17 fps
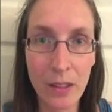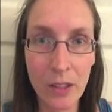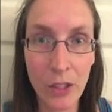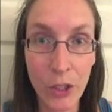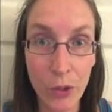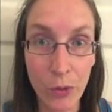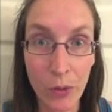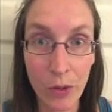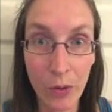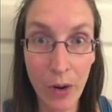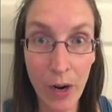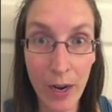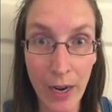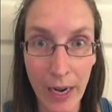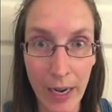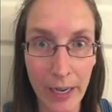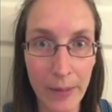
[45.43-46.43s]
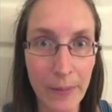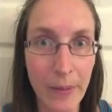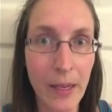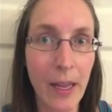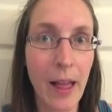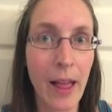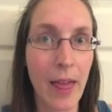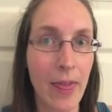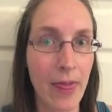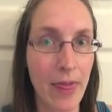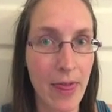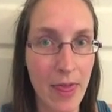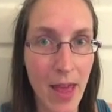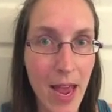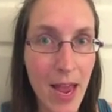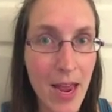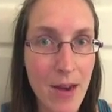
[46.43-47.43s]
Cue the crying.
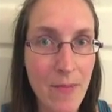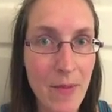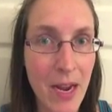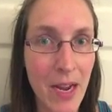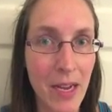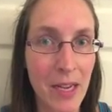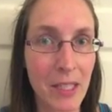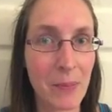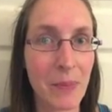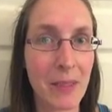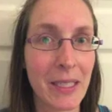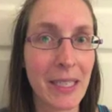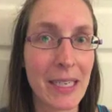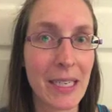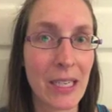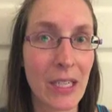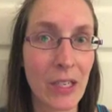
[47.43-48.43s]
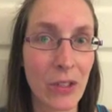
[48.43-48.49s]
Then my husband